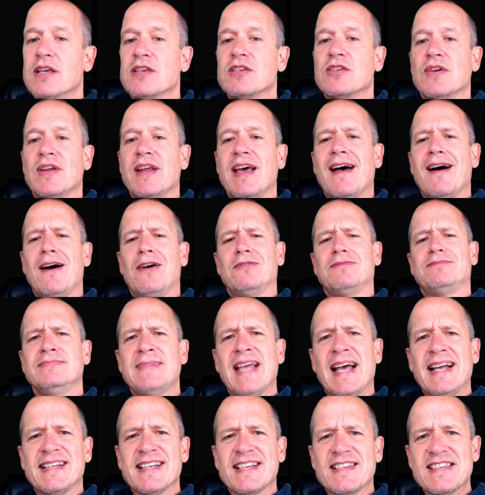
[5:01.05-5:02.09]
So now,
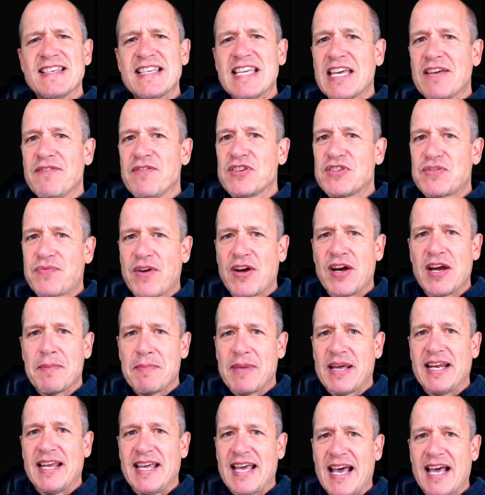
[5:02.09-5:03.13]
that doesn't give us very
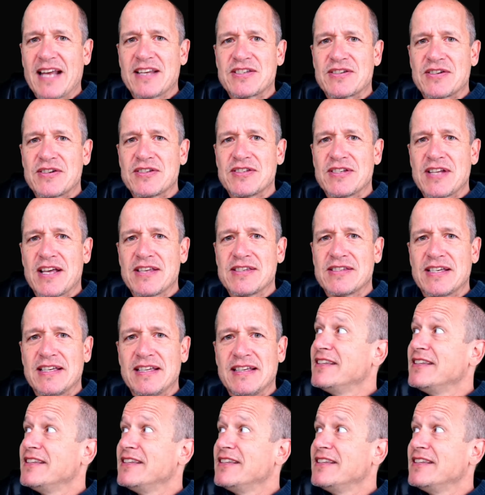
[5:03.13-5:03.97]
many answers, does it?